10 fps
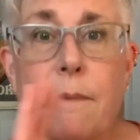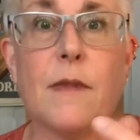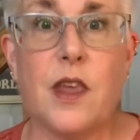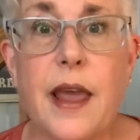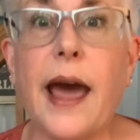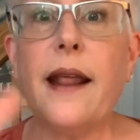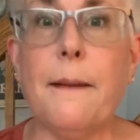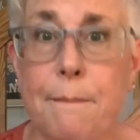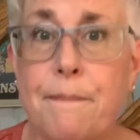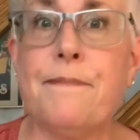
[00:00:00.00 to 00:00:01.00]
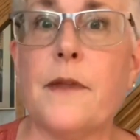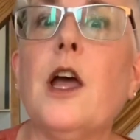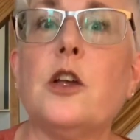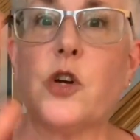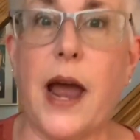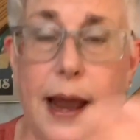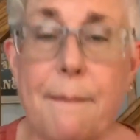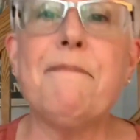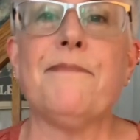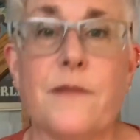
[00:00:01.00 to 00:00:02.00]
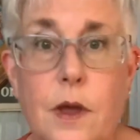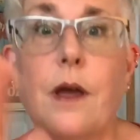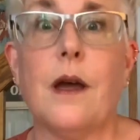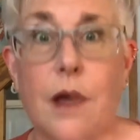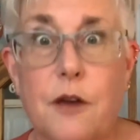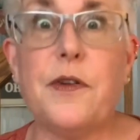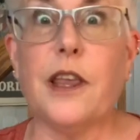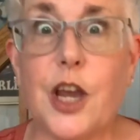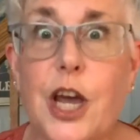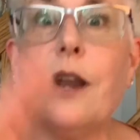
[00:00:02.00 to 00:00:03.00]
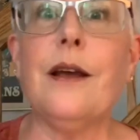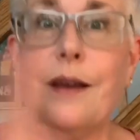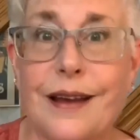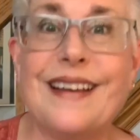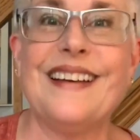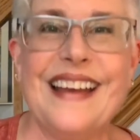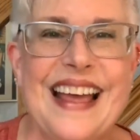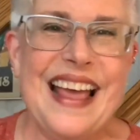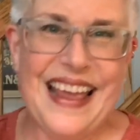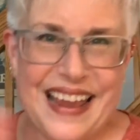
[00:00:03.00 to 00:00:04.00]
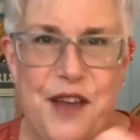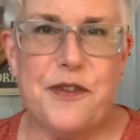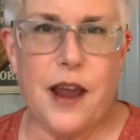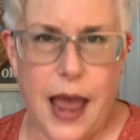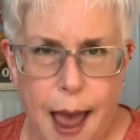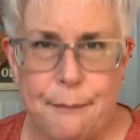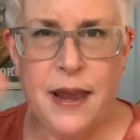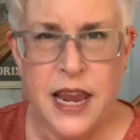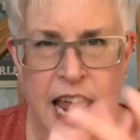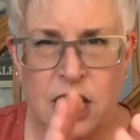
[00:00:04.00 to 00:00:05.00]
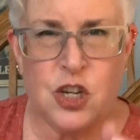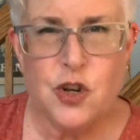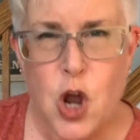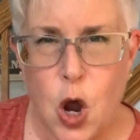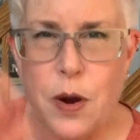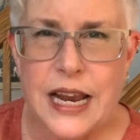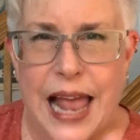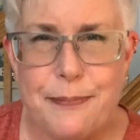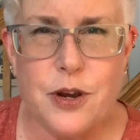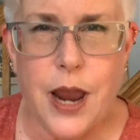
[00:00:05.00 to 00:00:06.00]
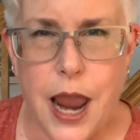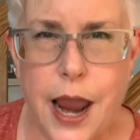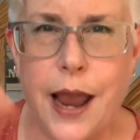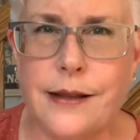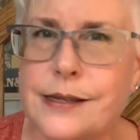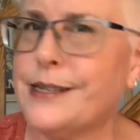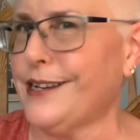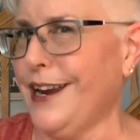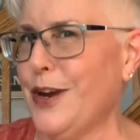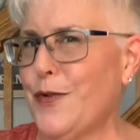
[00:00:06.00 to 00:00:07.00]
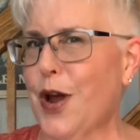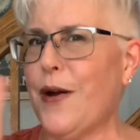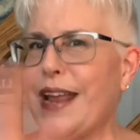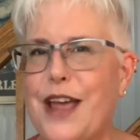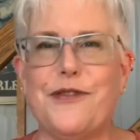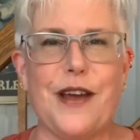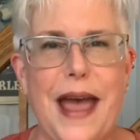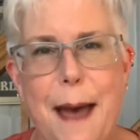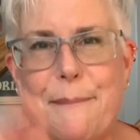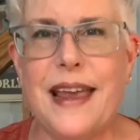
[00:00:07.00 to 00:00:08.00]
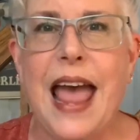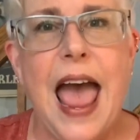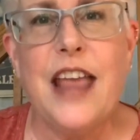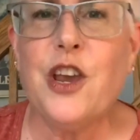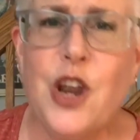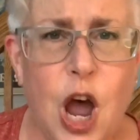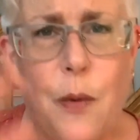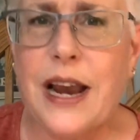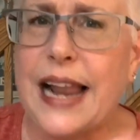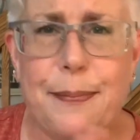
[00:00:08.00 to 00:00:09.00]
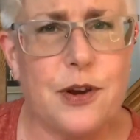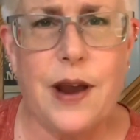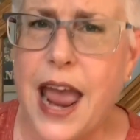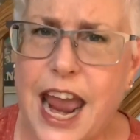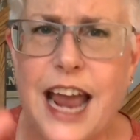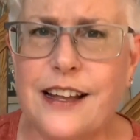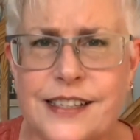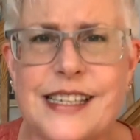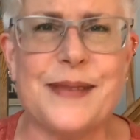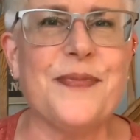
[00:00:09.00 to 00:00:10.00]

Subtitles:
You got it? Try it. Feeling good? If you're happy and you know it, clap your hands. See, you know it. If you're happy and you know it, clap your hands.